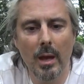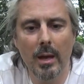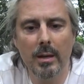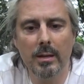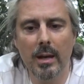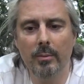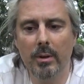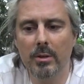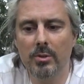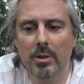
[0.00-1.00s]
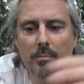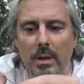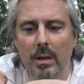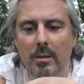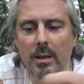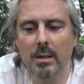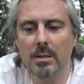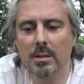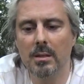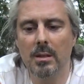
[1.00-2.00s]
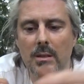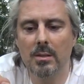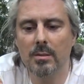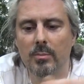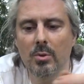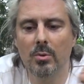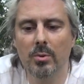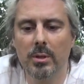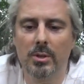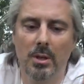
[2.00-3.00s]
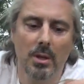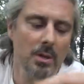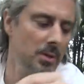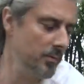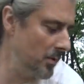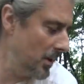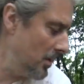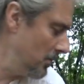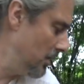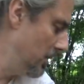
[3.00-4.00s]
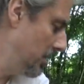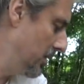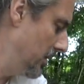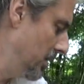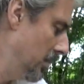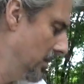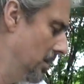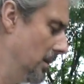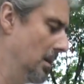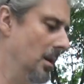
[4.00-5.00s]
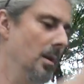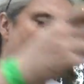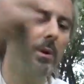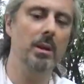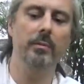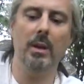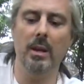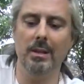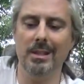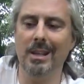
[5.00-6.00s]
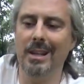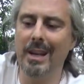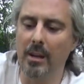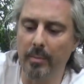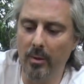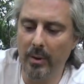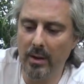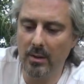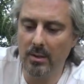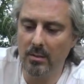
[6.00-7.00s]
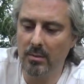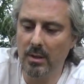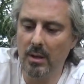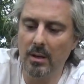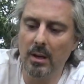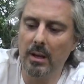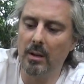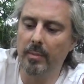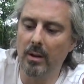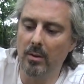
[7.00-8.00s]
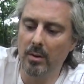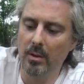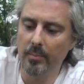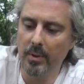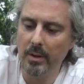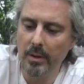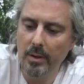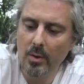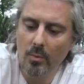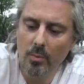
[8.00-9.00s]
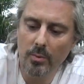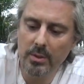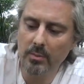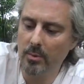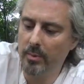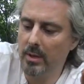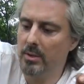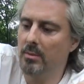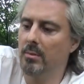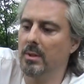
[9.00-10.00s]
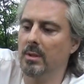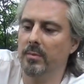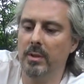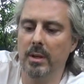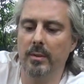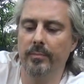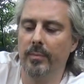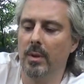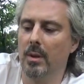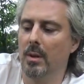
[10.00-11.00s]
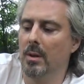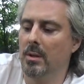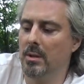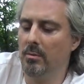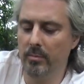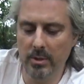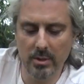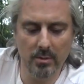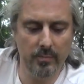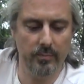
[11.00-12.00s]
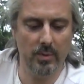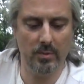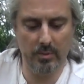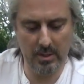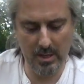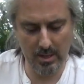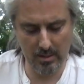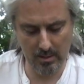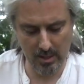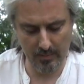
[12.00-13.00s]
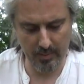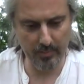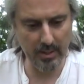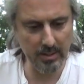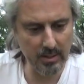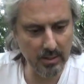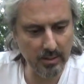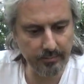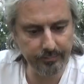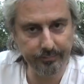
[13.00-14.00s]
and now we're going to try and make this into some cordage. So I've got a whole bundle of it here. It's still a little bit wet. It could do with it a, a little bit longer, but we'll see what we can do with this for now. So what we do is we take a couple of pieces